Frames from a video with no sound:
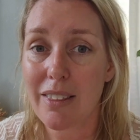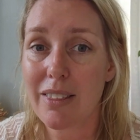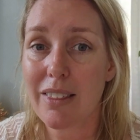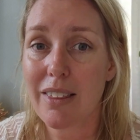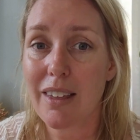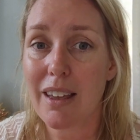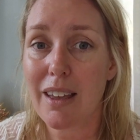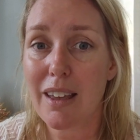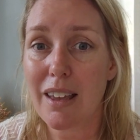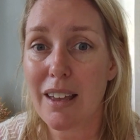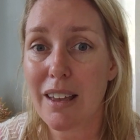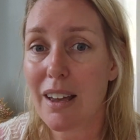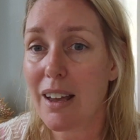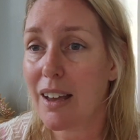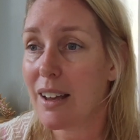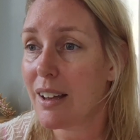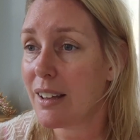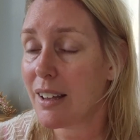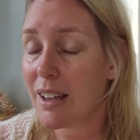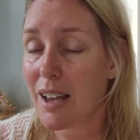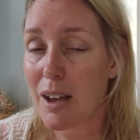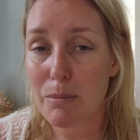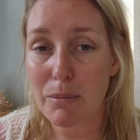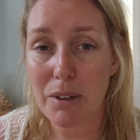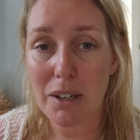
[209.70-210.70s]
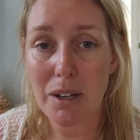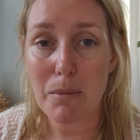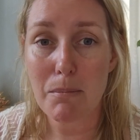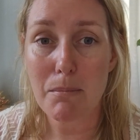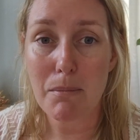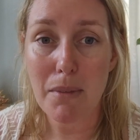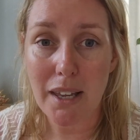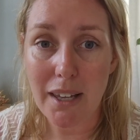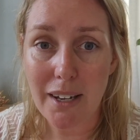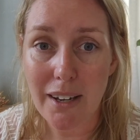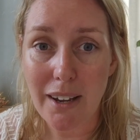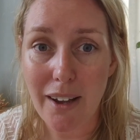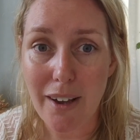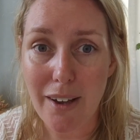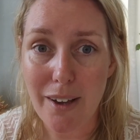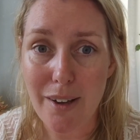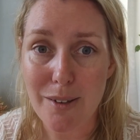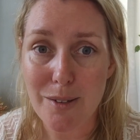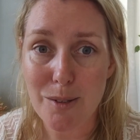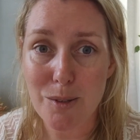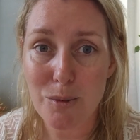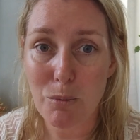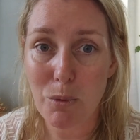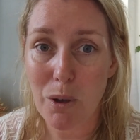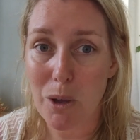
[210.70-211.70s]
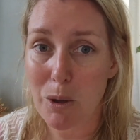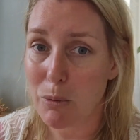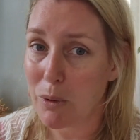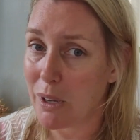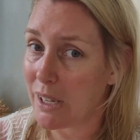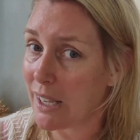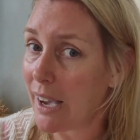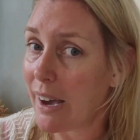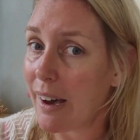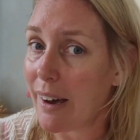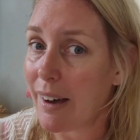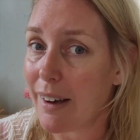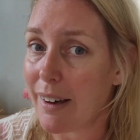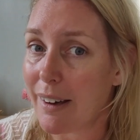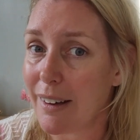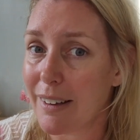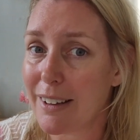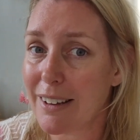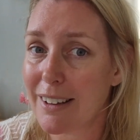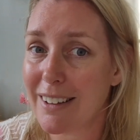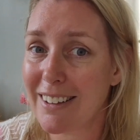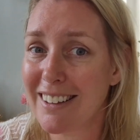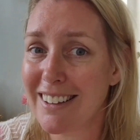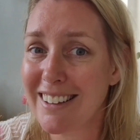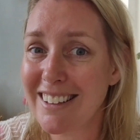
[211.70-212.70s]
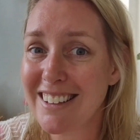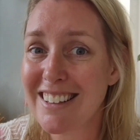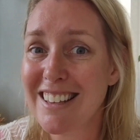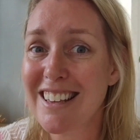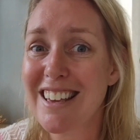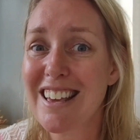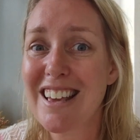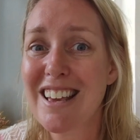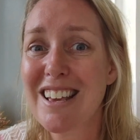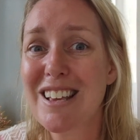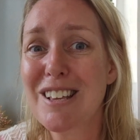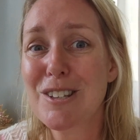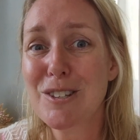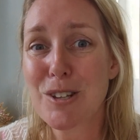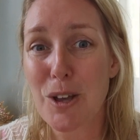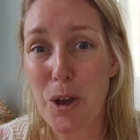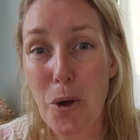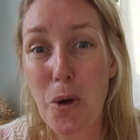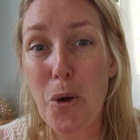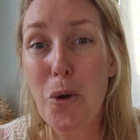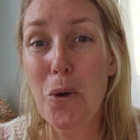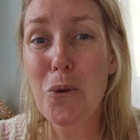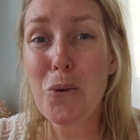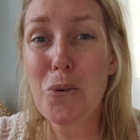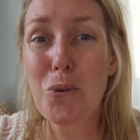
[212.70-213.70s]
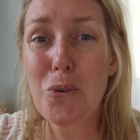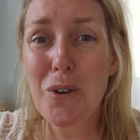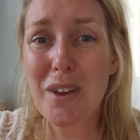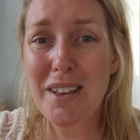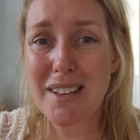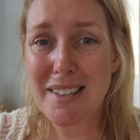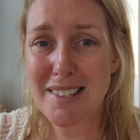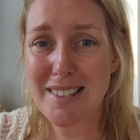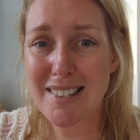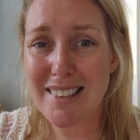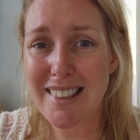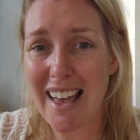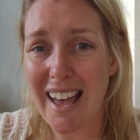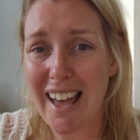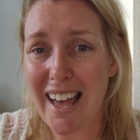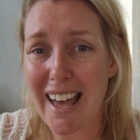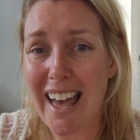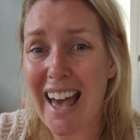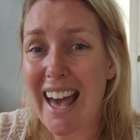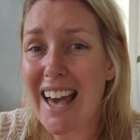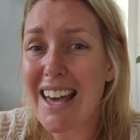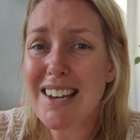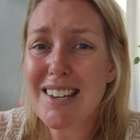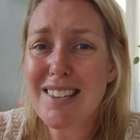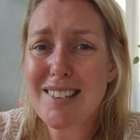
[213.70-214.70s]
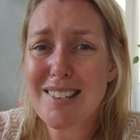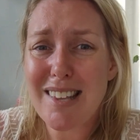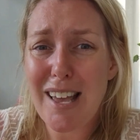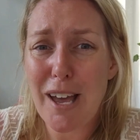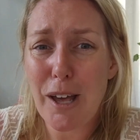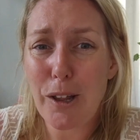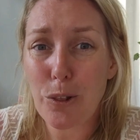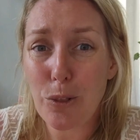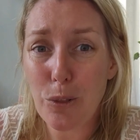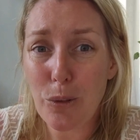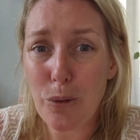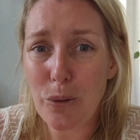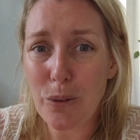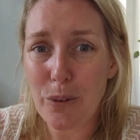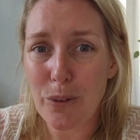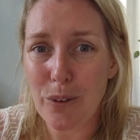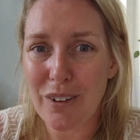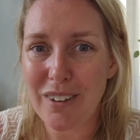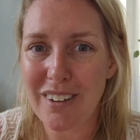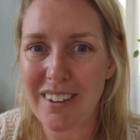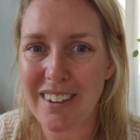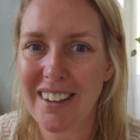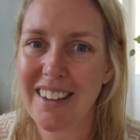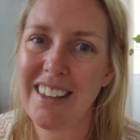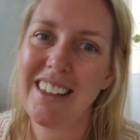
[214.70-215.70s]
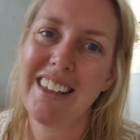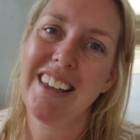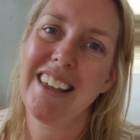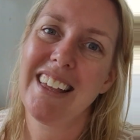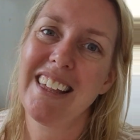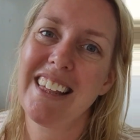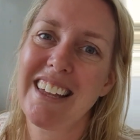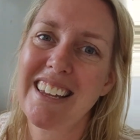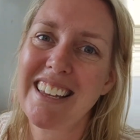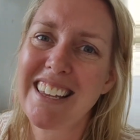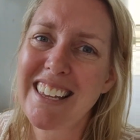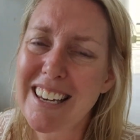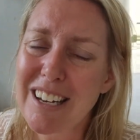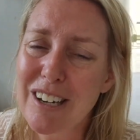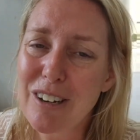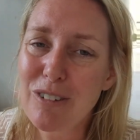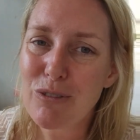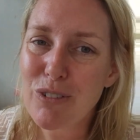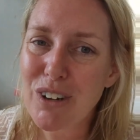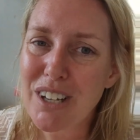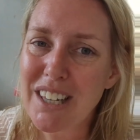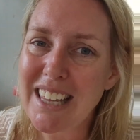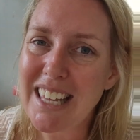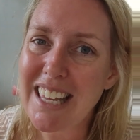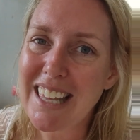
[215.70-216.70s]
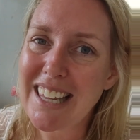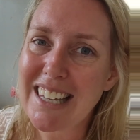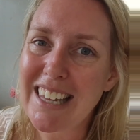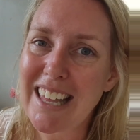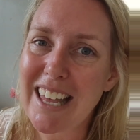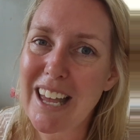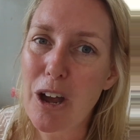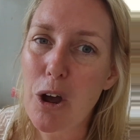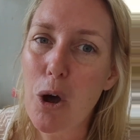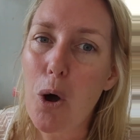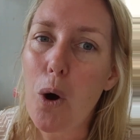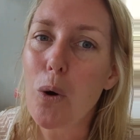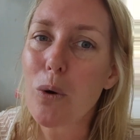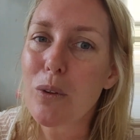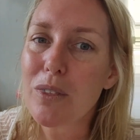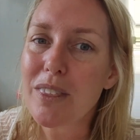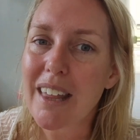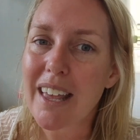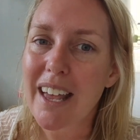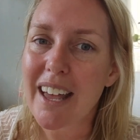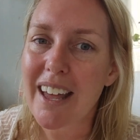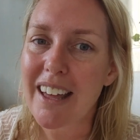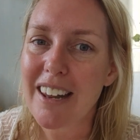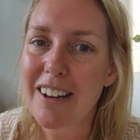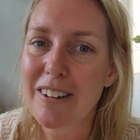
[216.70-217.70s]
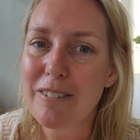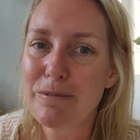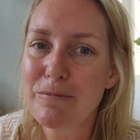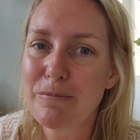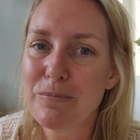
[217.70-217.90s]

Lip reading: they are coming to meet us where we are. So who is that? How does that look? And getting really clear on that.